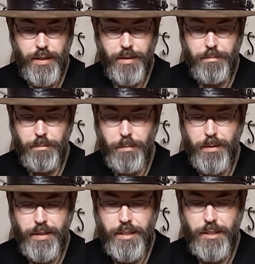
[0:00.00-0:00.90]
a
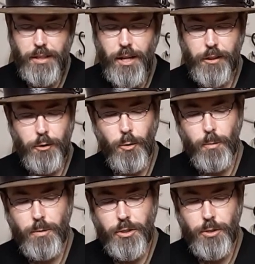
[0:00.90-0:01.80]
pretty solid
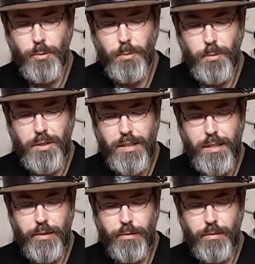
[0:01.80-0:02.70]
old school
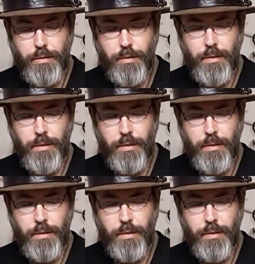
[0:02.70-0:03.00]
steel.